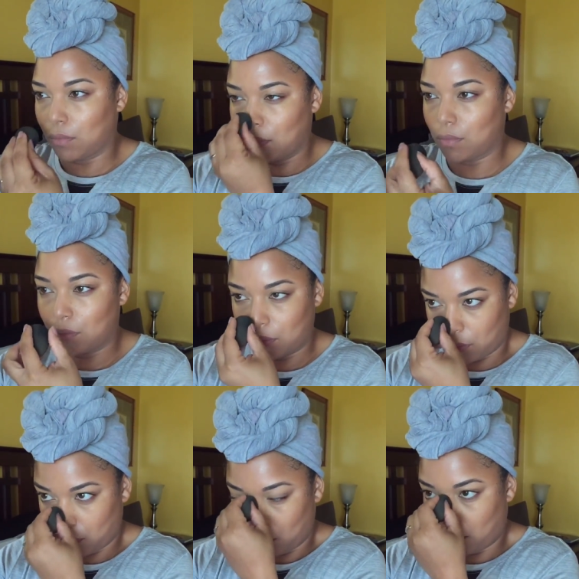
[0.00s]
it on the
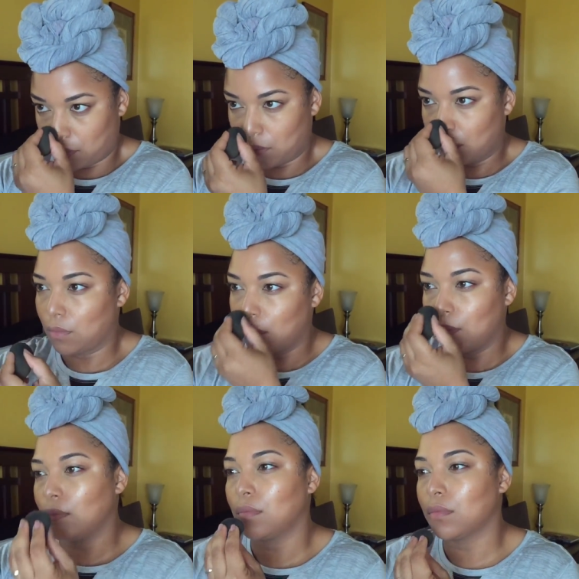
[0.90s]
high points of my
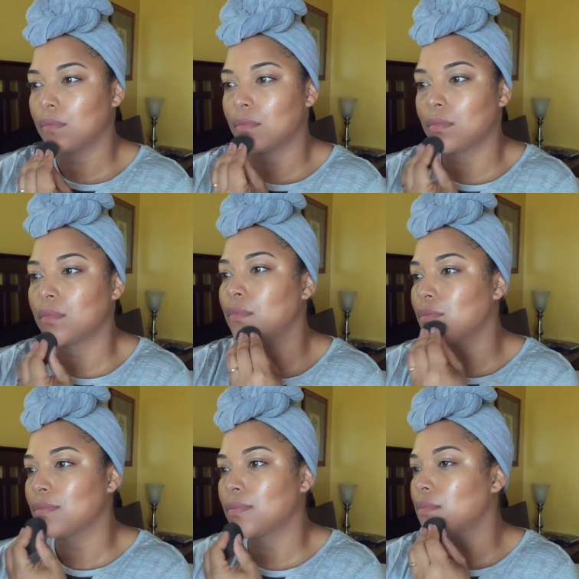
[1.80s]
cheeks
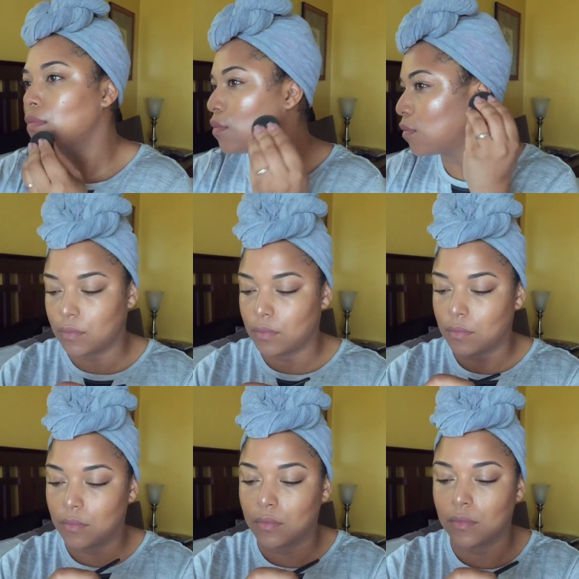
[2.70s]
and my
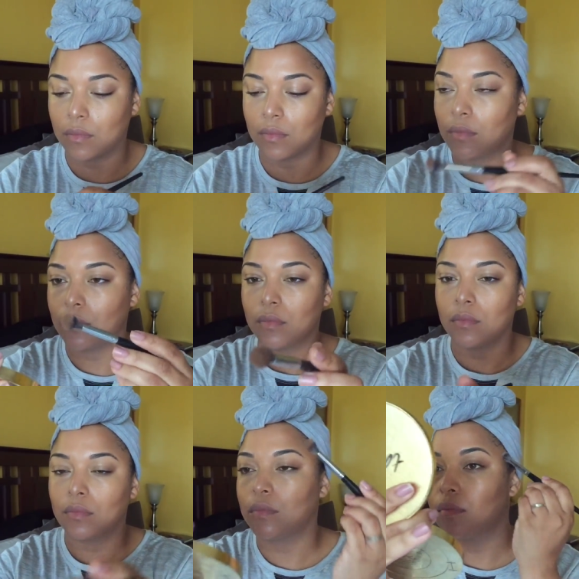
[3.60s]
nose. I'm
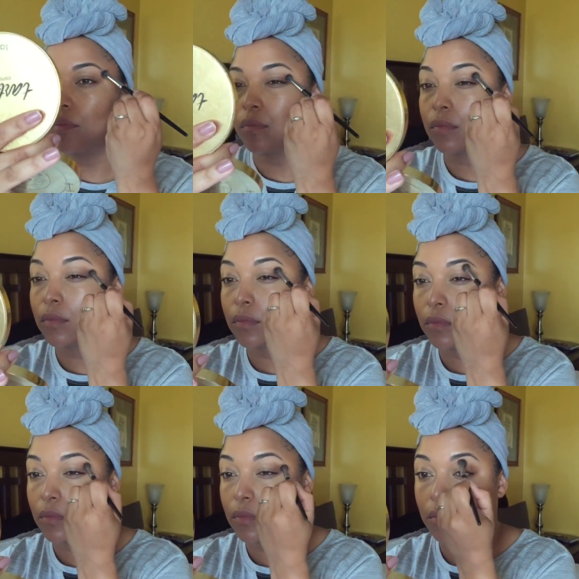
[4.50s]
using all cream
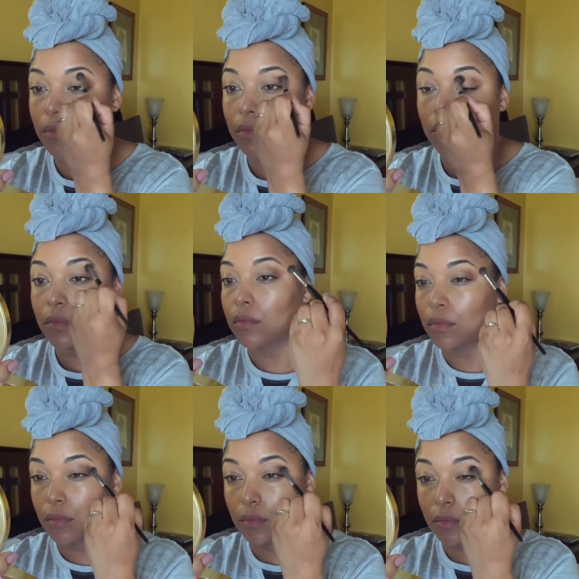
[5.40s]
products pretty much,
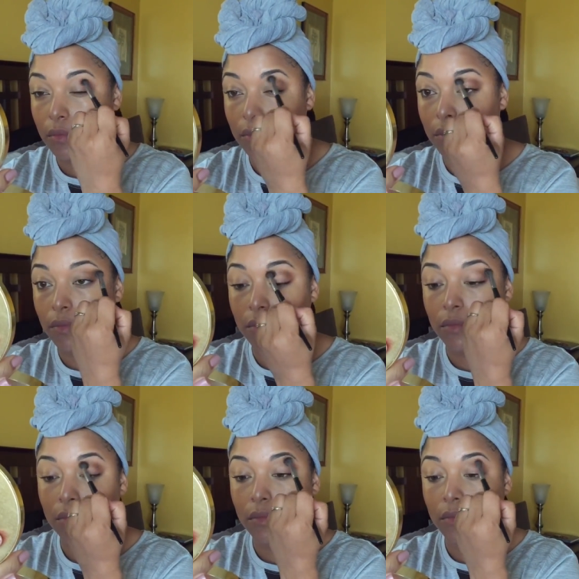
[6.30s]

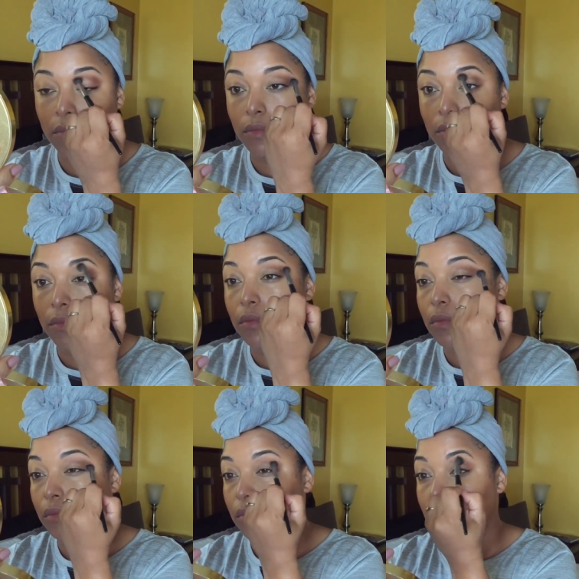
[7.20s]
except
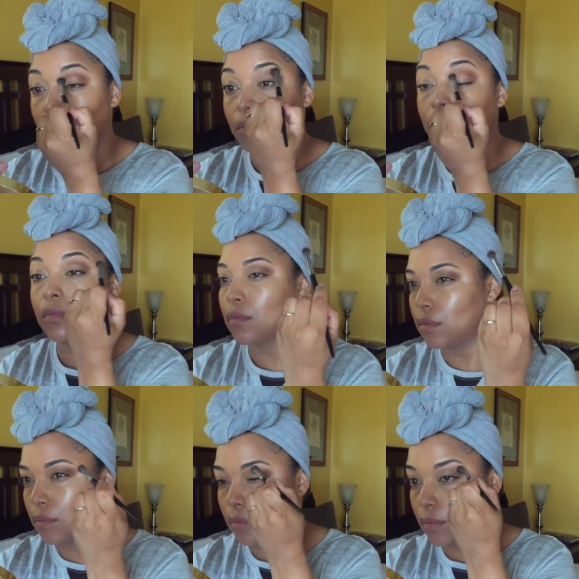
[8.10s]
what's on my
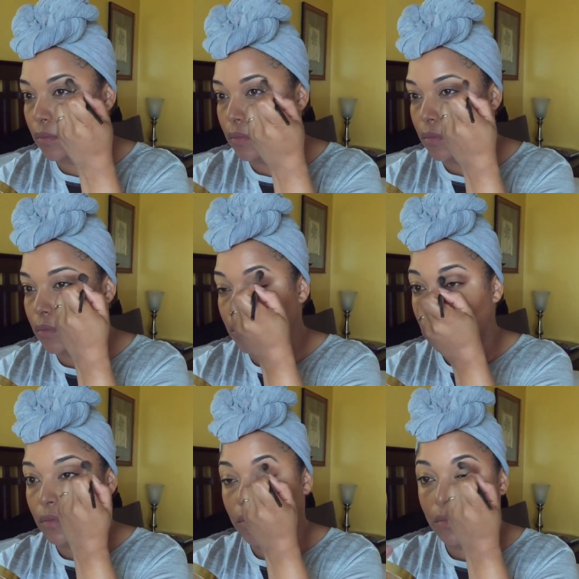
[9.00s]
eyes. So
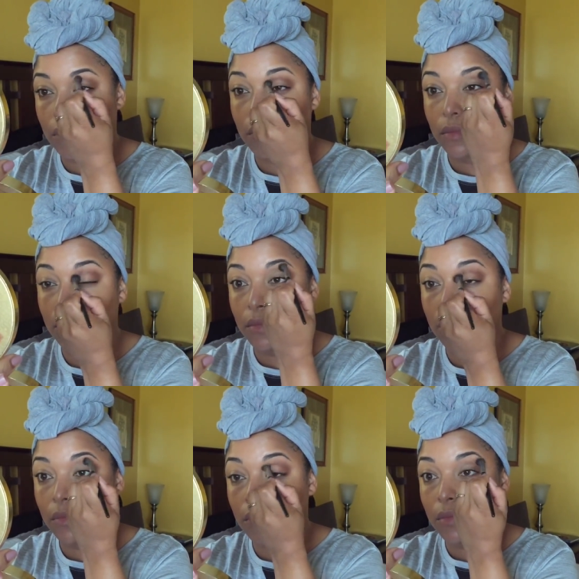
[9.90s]
I'm going in with this
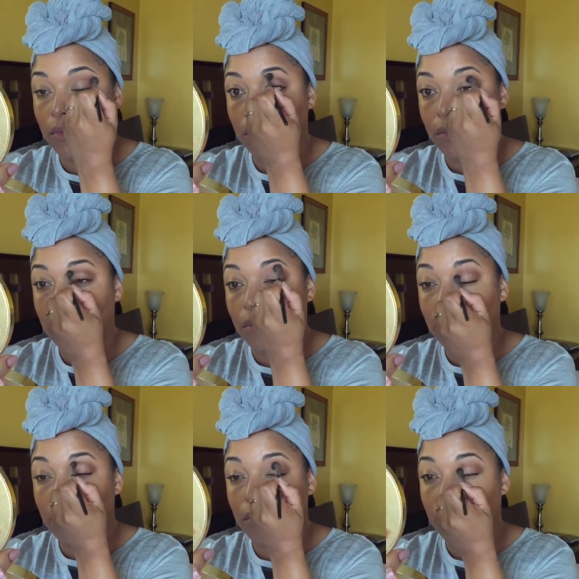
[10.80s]
Tarte
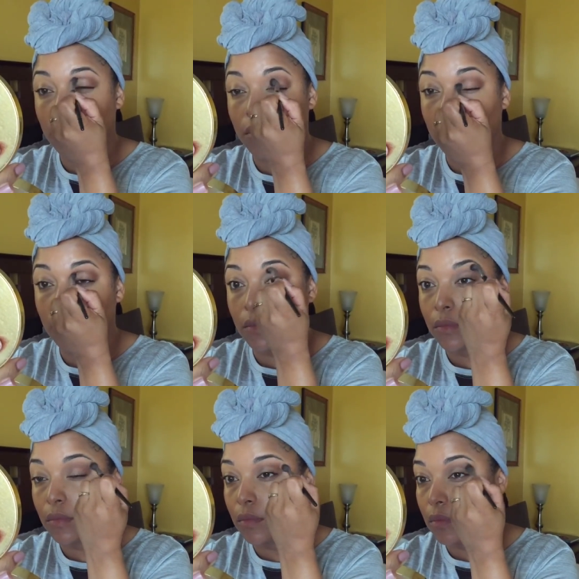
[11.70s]
Contour
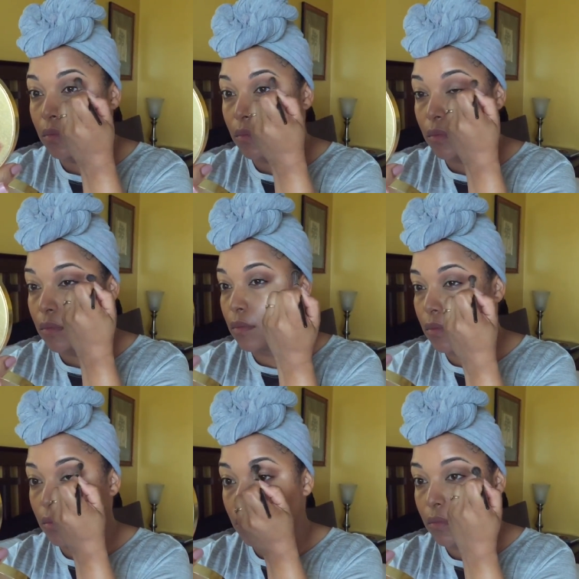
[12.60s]
palette that
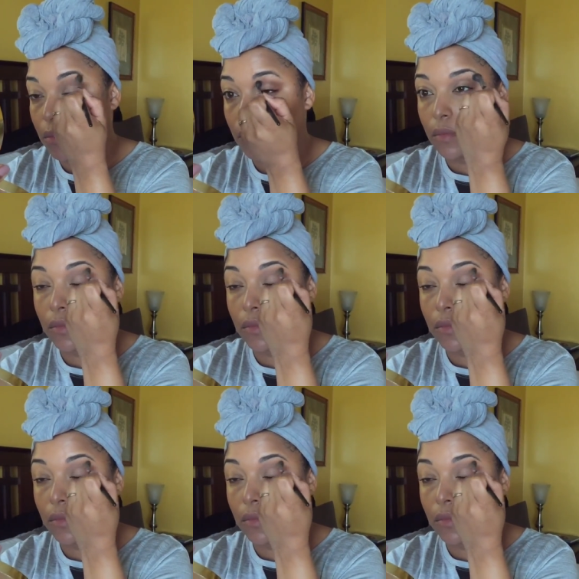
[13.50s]
I absolutely